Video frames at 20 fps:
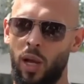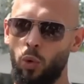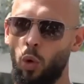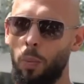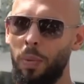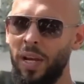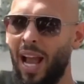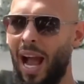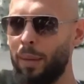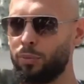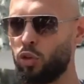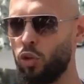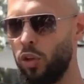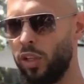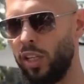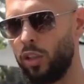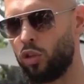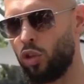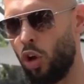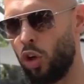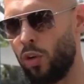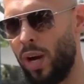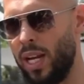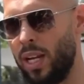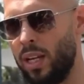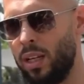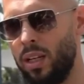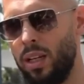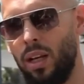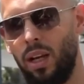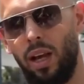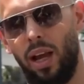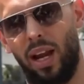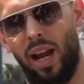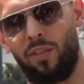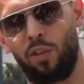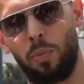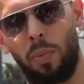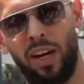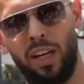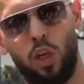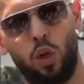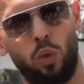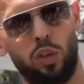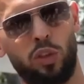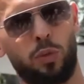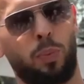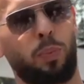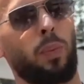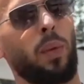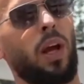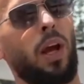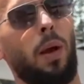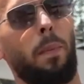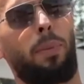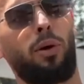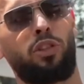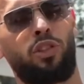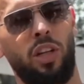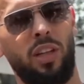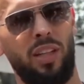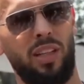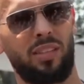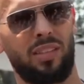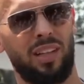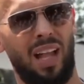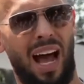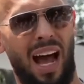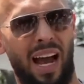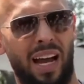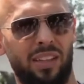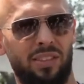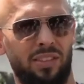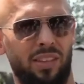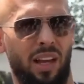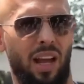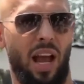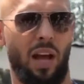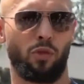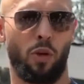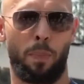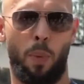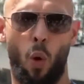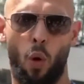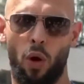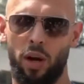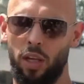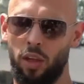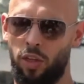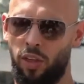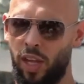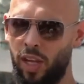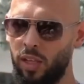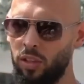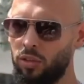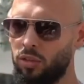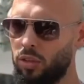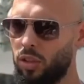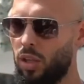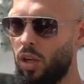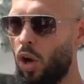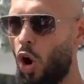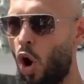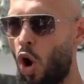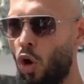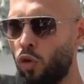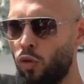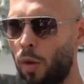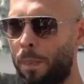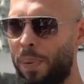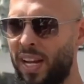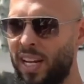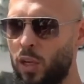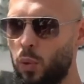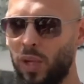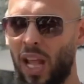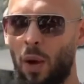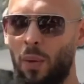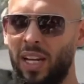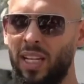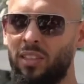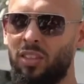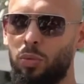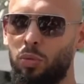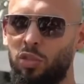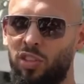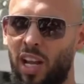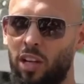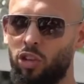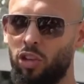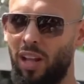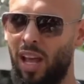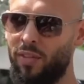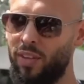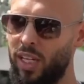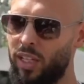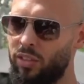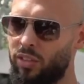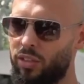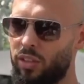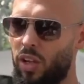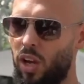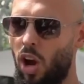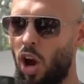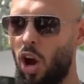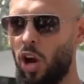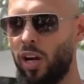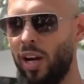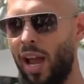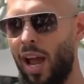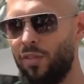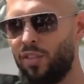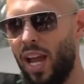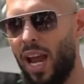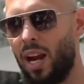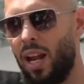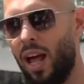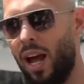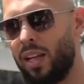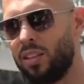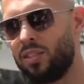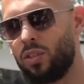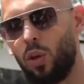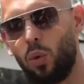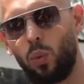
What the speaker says: end we'll be absolutely exonerated, and everybody who was pushing these lies and reporting things on repeat without any substantial evidence are going to have to analyze